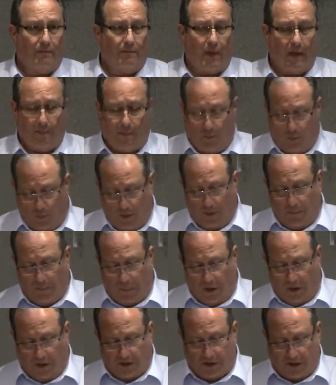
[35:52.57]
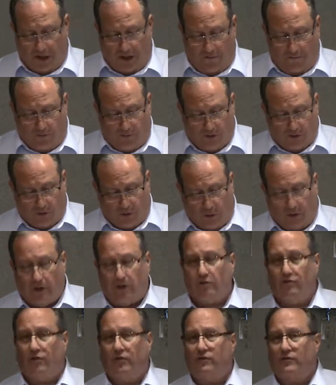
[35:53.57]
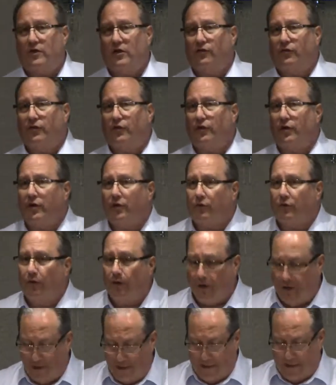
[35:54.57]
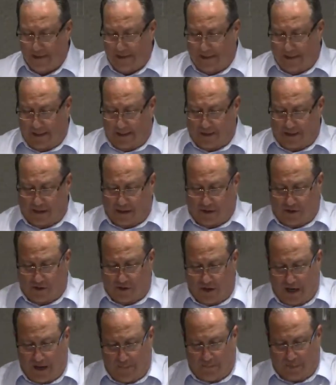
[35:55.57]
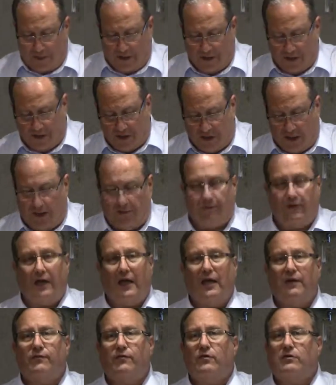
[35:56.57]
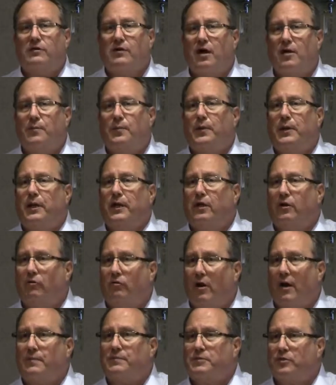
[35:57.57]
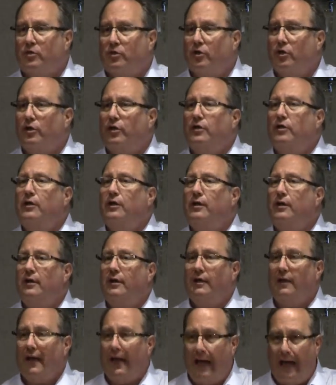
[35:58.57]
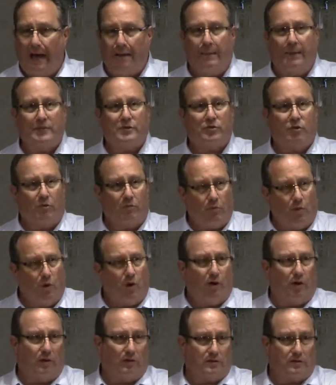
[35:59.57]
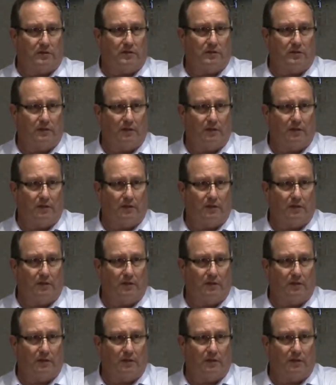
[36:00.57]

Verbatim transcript: I mean, what did Paul say in 1 Corinthians 15 33? He said, Do not be deceived. Evil company corrupts good habits or morals.